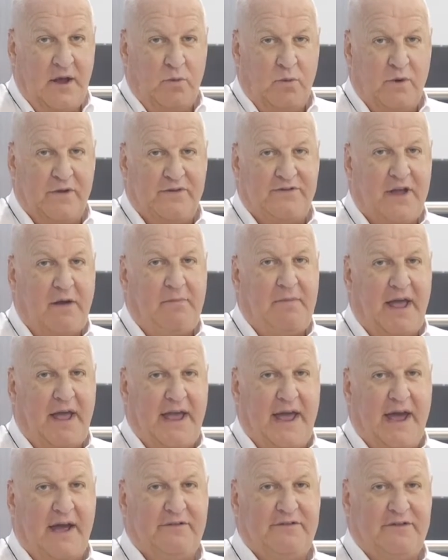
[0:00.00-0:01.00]
With some
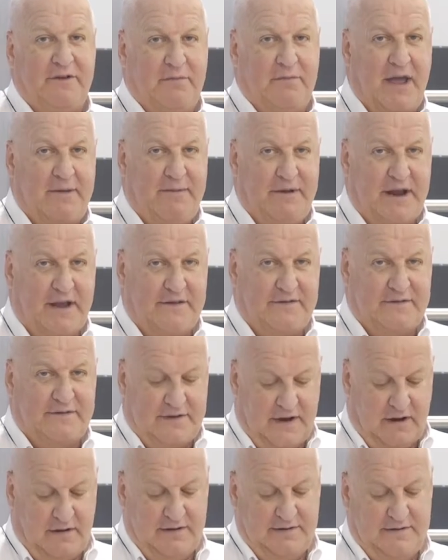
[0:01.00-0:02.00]
layouts, it may be
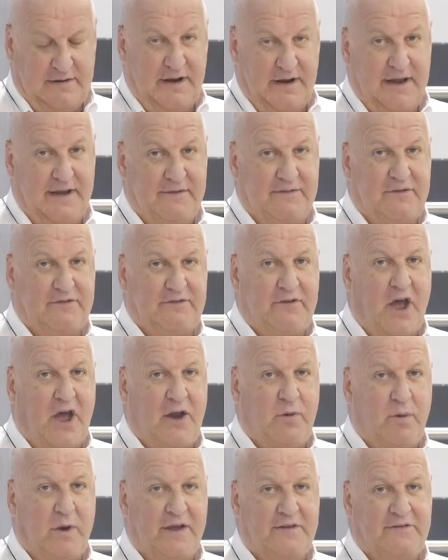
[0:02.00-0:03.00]
necessary to leave the
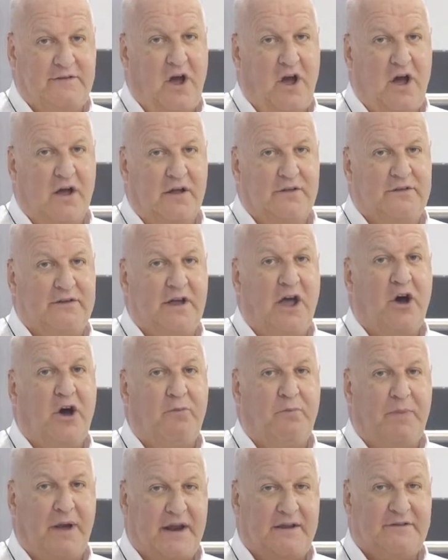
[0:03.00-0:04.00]
side waste on to
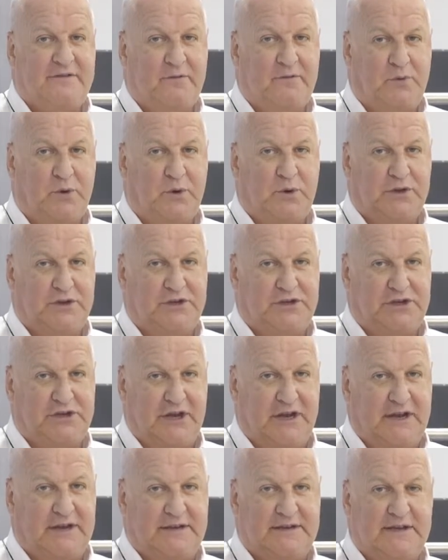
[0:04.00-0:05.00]
help better support the
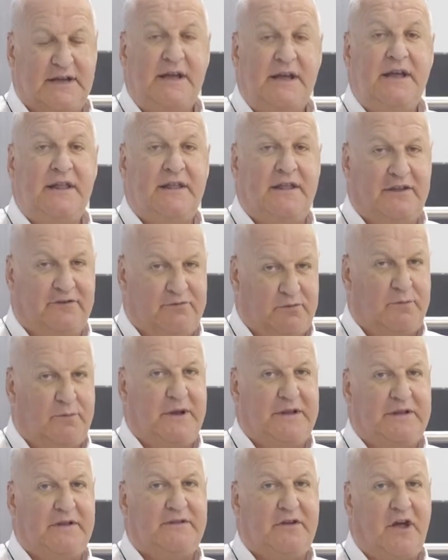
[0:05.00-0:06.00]
sheet, this will
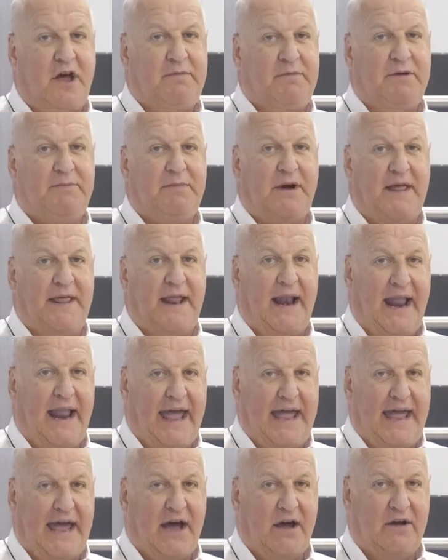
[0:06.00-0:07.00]
be determined by the
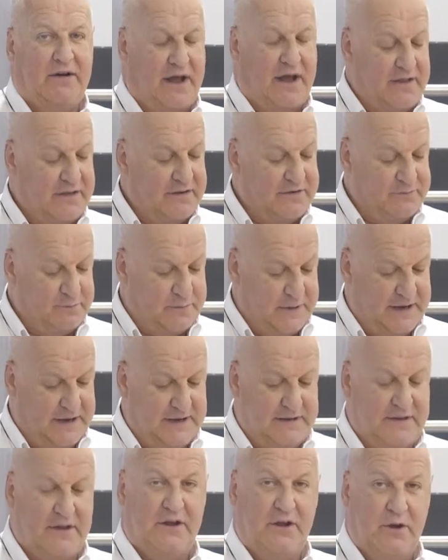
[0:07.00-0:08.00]
layout and the
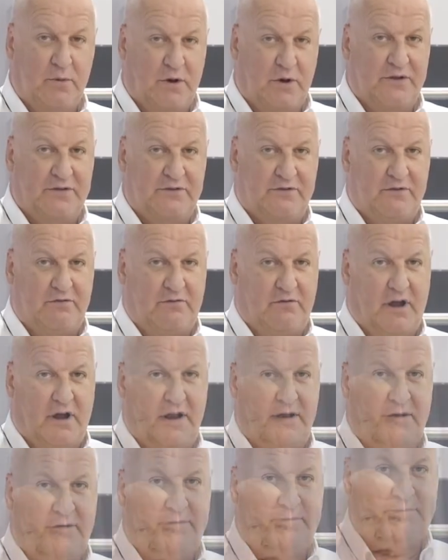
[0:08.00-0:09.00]
speed that you want to run.